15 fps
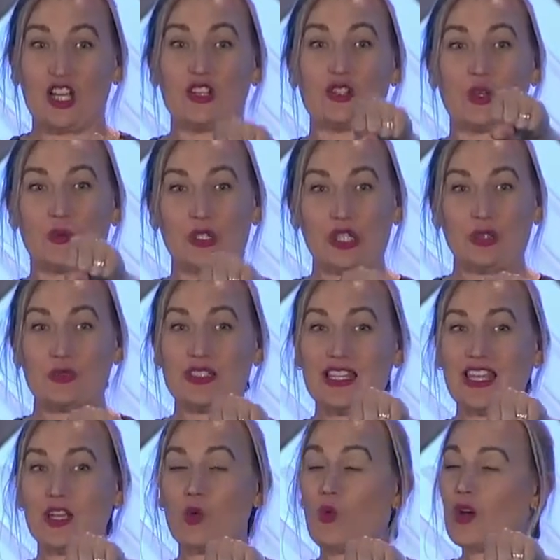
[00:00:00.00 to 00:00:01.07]
So when you
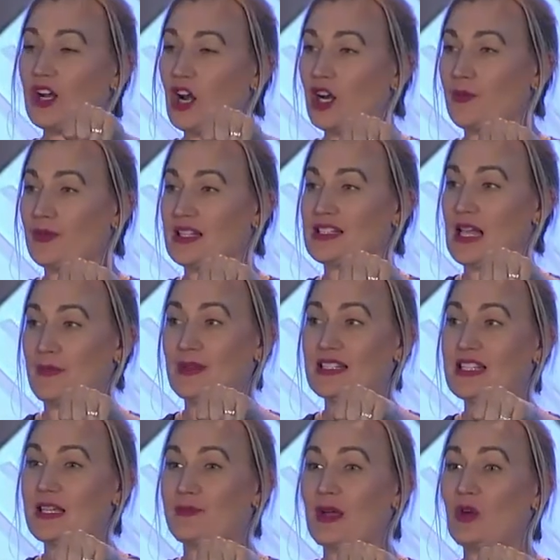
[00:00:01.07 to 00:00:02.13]
take one arm, I'm gonna
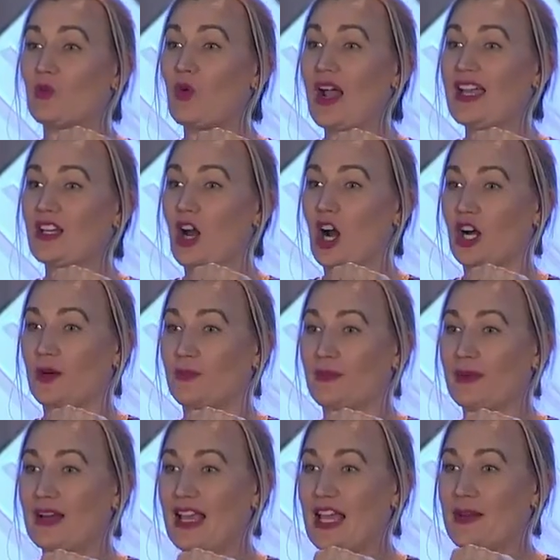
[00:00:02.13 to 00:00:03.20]
take my right arm
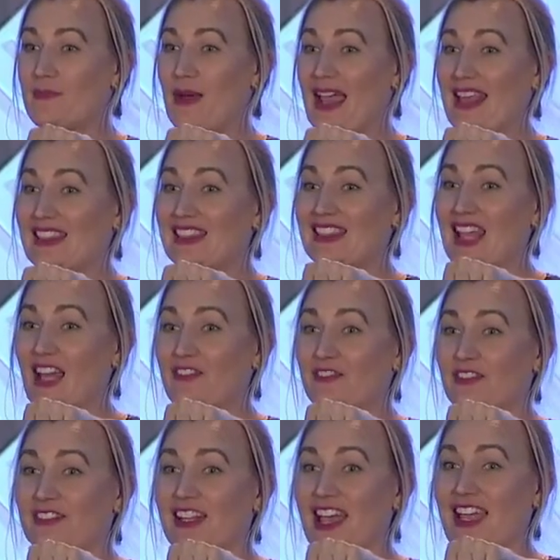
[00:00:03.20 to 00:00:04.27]
and my
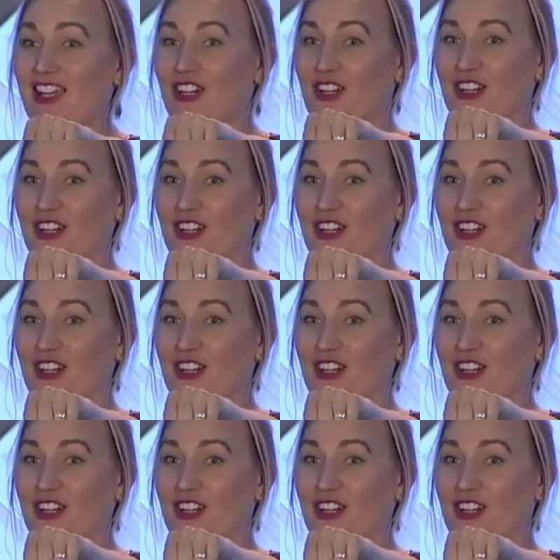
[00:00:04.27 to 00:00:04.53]
left leg are